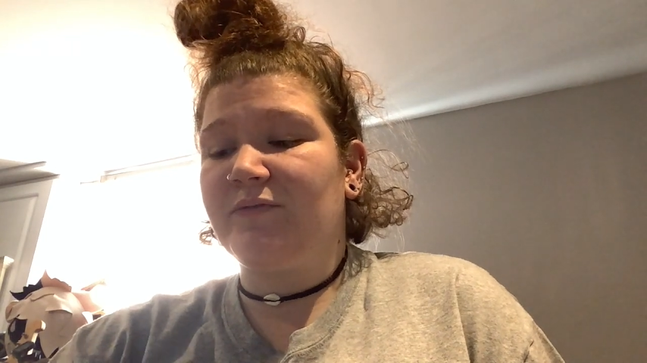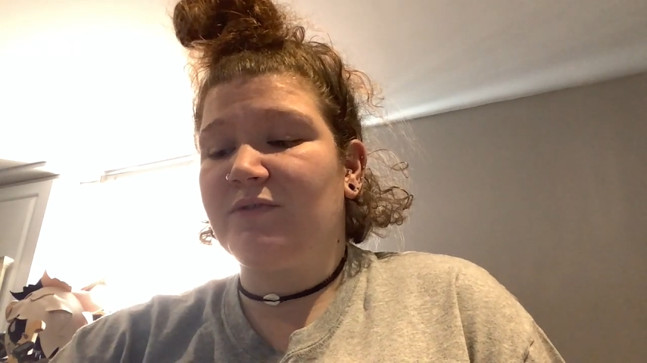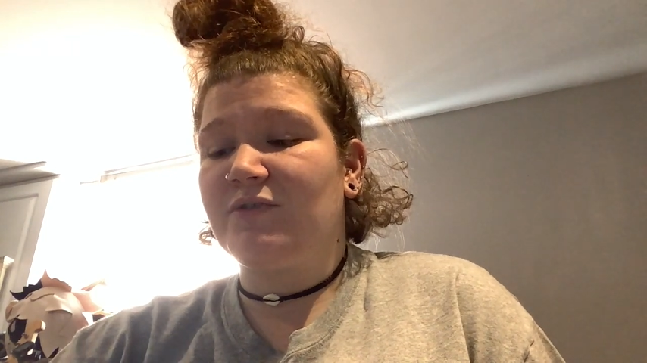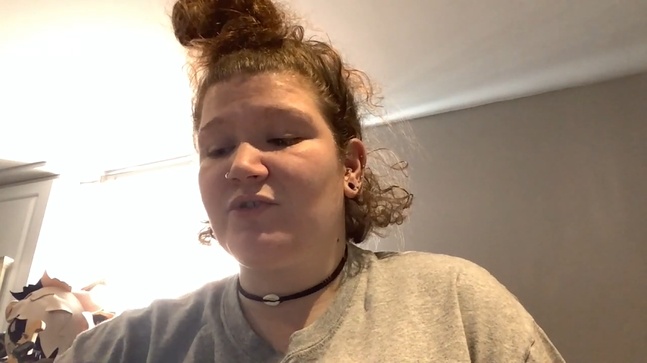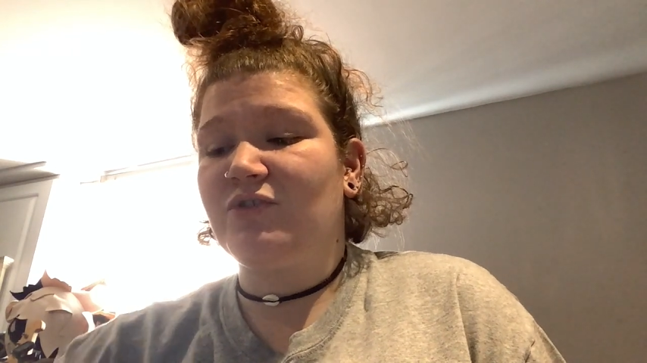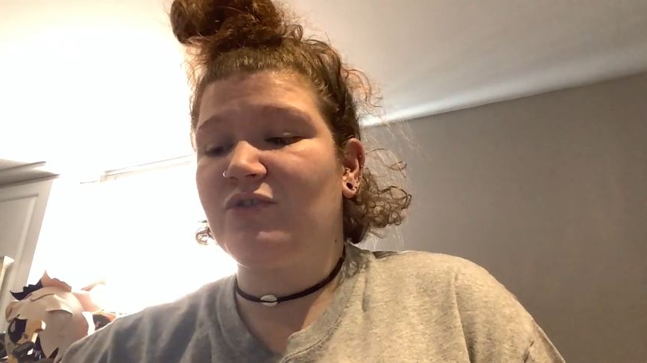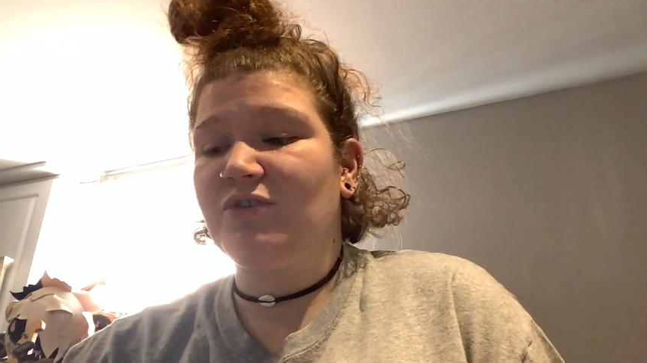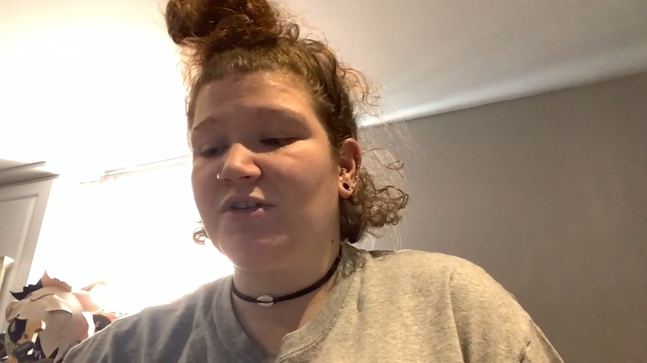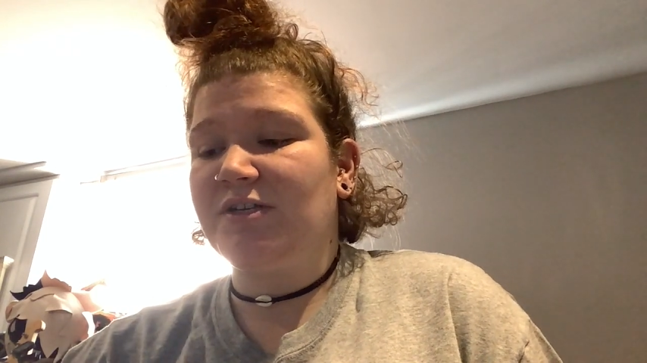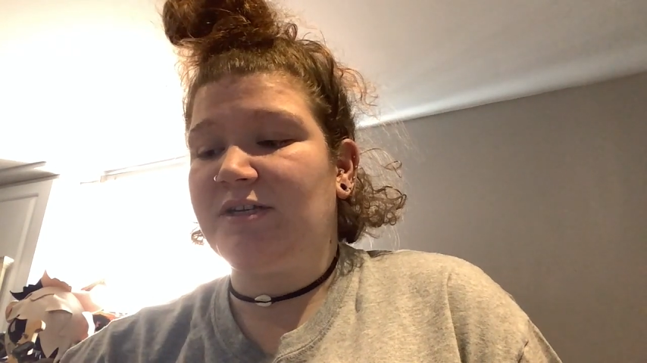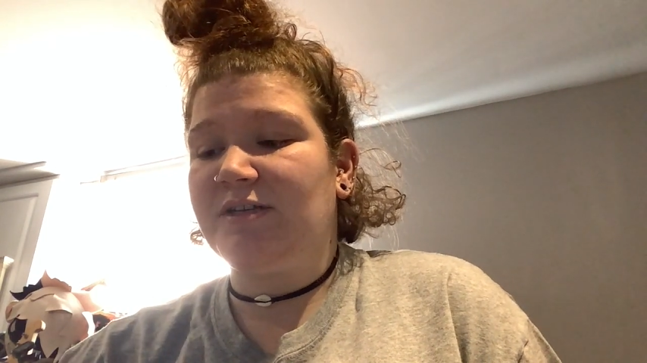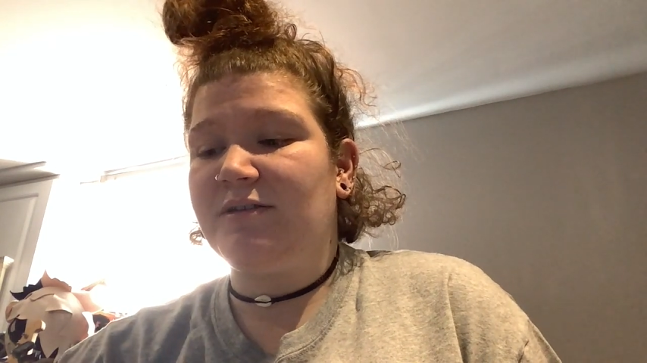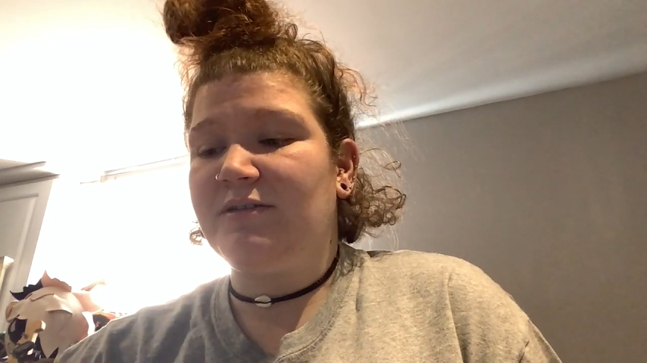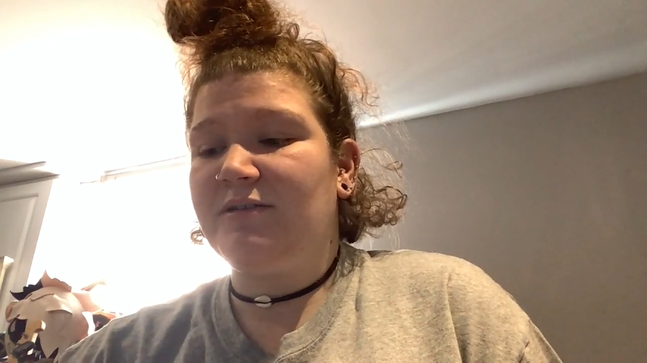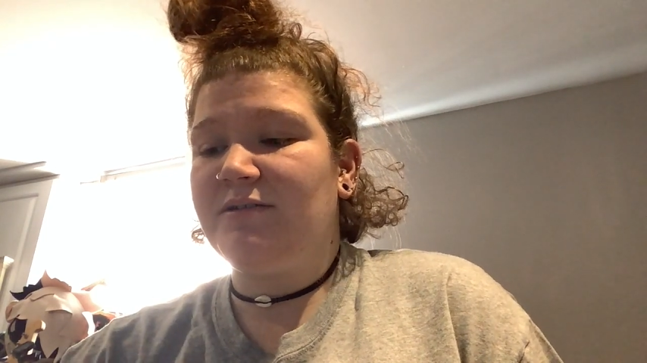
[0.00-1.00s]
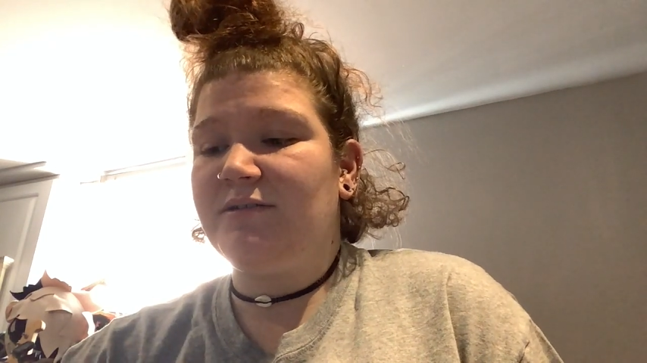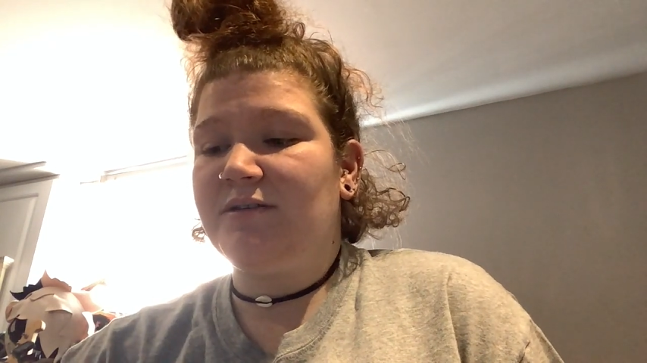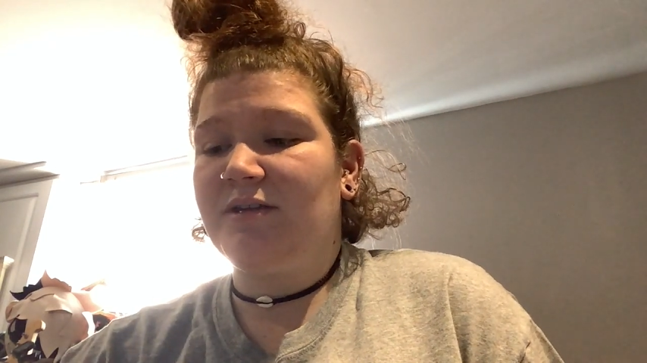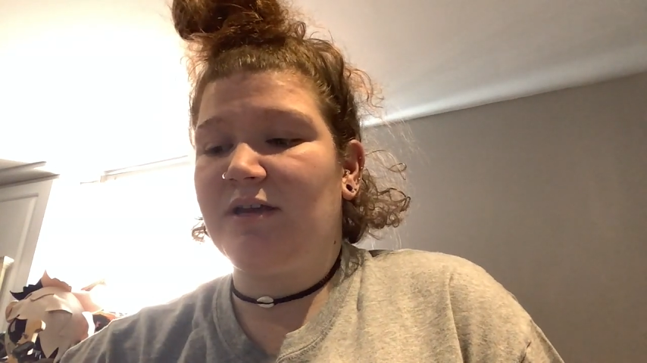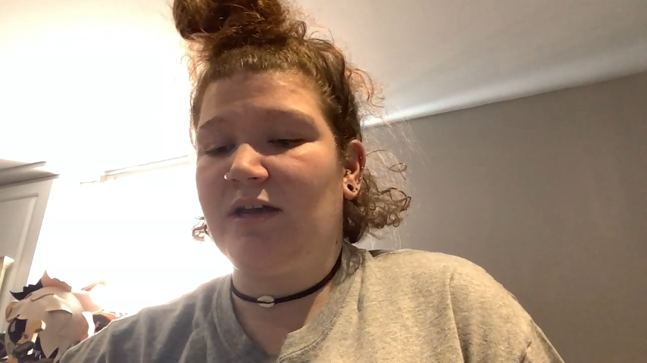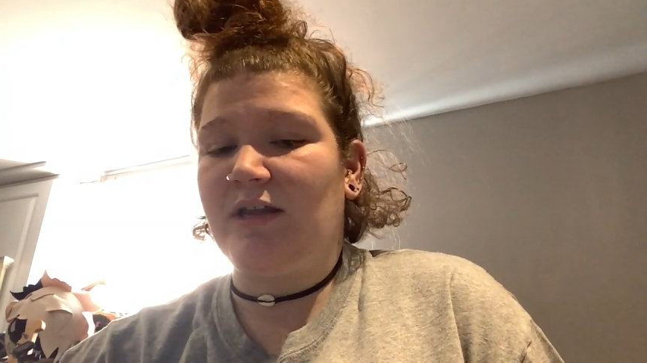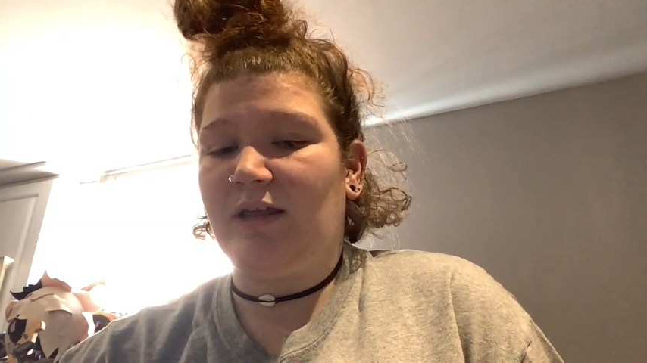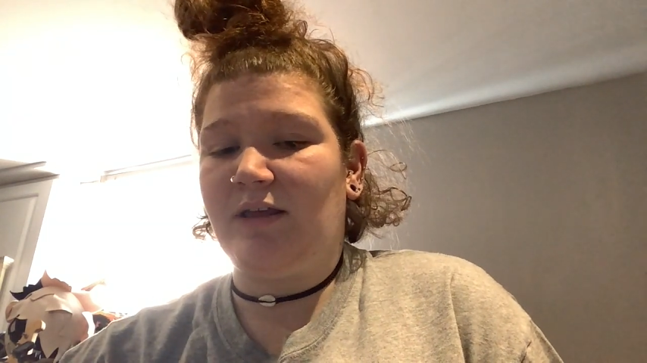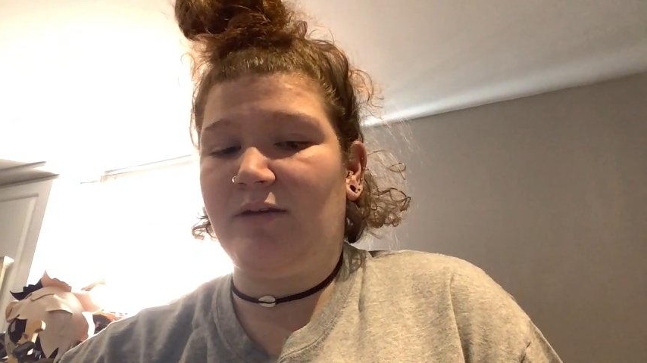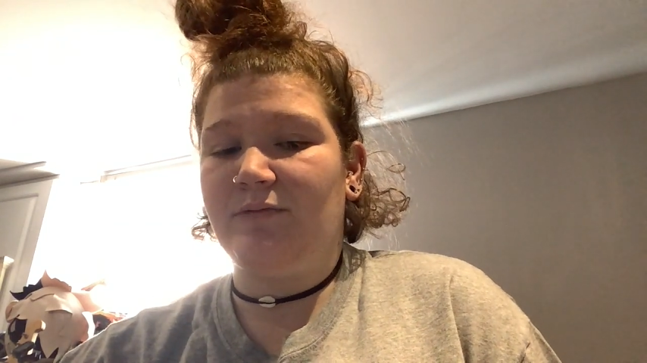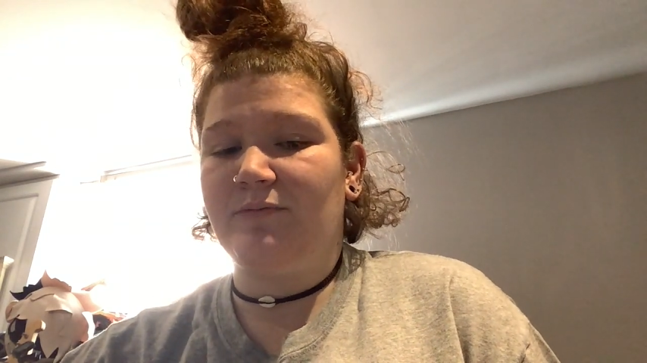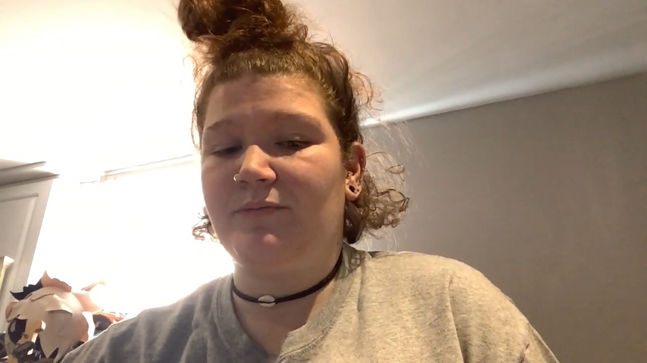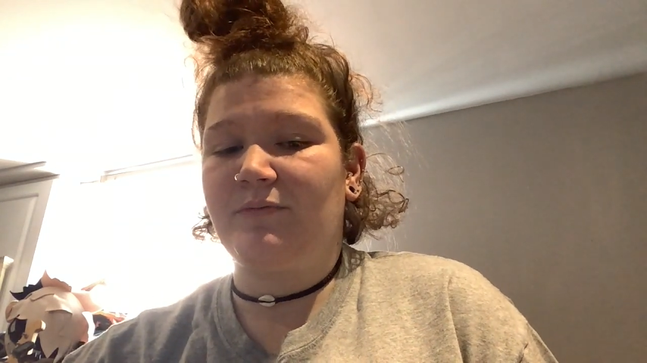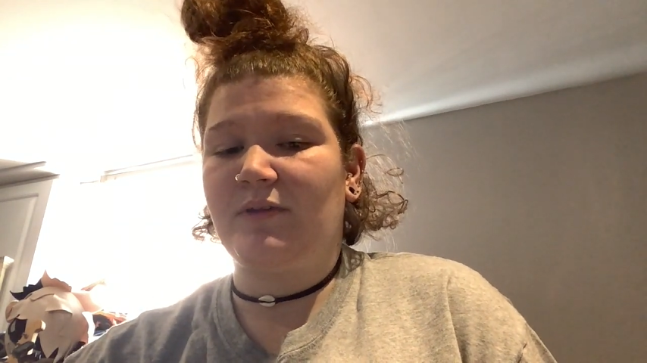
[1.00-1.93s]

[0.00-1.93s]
started cutting out.